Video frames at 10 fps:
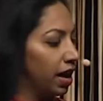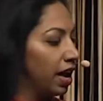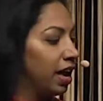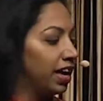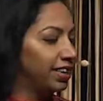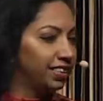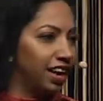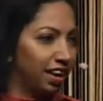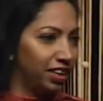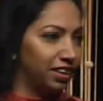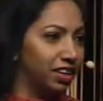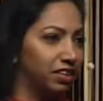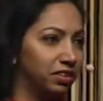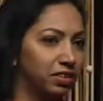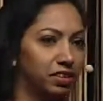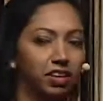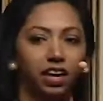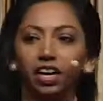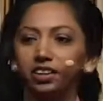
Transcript: He tangata, he